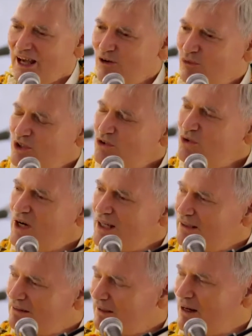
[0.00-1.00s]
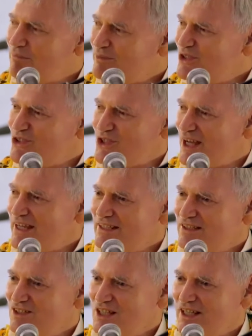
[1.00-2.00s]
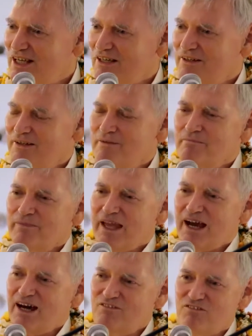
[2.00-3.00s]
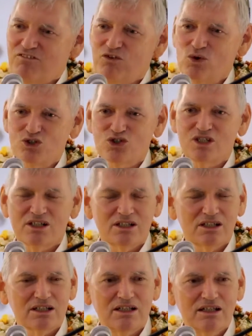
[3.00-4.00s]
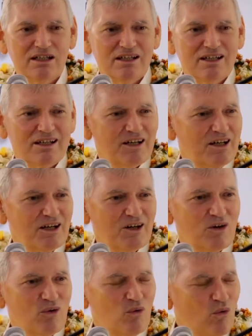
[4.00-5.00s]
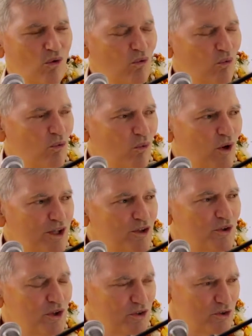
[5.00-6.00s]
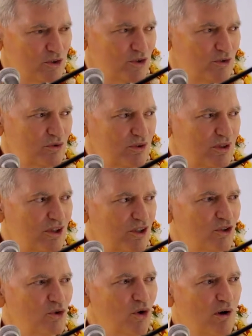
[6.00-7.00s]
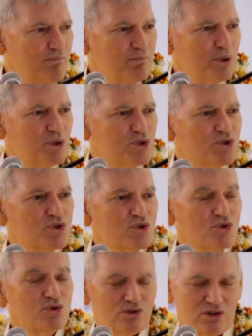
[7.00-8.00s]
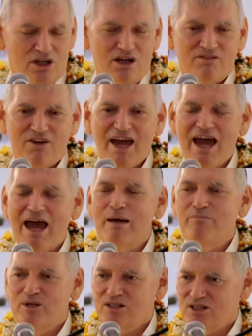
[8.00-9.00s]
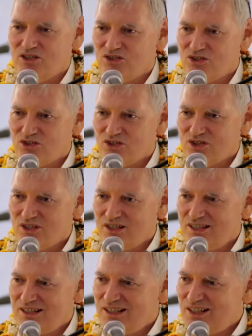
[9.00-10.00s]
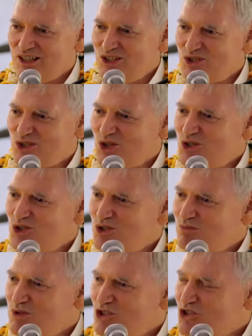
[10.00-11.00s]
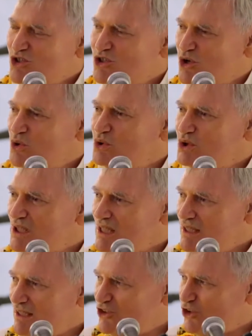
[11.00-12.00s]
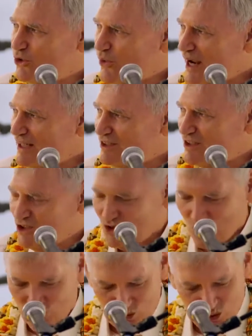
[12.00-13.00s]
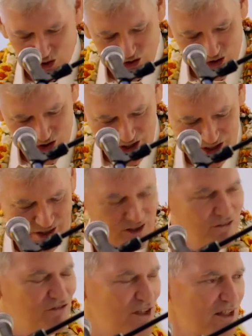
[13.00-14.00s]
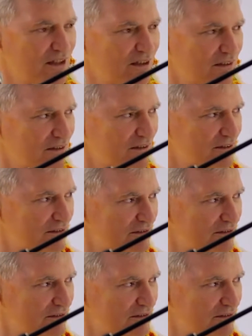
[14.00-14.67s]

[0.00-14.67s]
And when you adopt this idea, unfortunately, what are you going to do? Your pursuit of happiness is going to be solely directed towards the vehicle